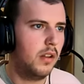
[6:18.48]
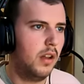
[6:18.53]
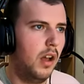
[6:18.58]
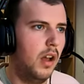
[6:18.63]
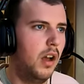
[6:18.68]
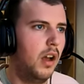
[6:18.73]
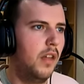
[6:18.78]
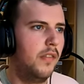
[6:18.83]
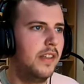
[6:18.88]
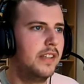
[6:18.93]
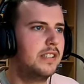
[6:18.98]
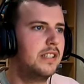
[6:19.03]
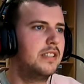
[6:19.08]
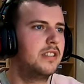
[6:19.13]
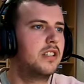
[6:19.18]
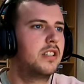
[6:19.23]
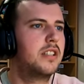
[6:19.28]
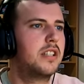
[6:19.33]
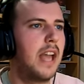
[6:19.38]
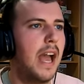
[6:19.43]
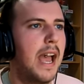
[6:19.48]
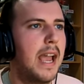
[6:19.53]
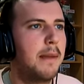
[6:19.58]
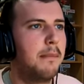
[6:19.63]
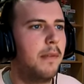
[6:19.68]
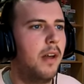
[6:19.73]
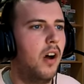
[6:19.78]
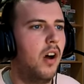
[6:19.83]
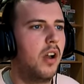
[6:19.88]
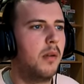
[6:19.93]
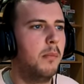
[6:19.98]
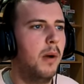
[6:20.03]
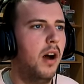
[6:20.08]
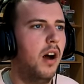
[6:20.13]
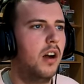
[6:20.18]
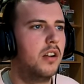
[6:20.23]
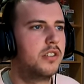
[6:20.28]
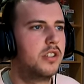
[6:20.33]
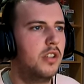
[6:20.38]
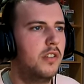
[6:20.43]
uh, this is a game that I
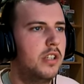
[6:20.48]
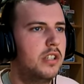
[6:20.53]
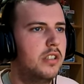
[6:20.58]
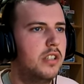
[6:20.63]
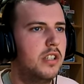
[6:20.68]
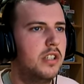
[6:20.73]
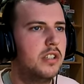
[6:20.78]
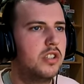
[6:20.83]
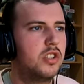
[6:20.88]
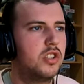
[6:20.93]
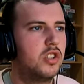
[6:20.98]
marked. So this is